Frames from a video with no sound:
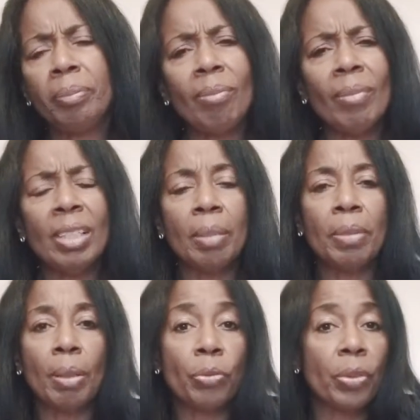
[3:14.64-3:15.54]

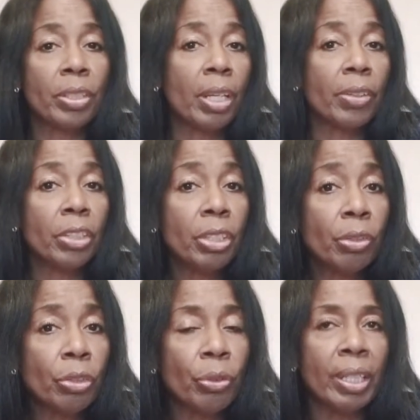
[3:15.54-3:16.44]
sometimes for the sake of the
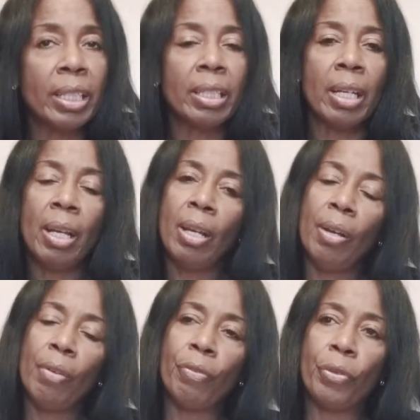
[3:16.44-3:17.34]
children,
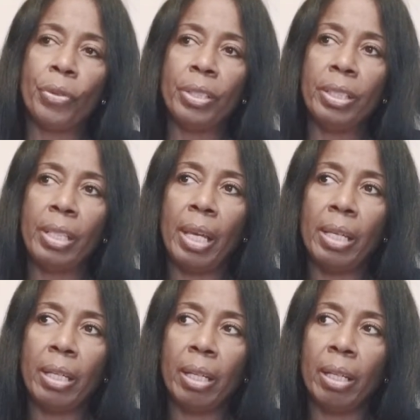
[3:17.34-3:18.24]
for the
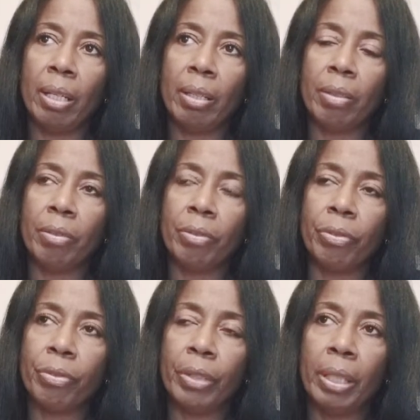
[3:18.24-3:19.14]
sake of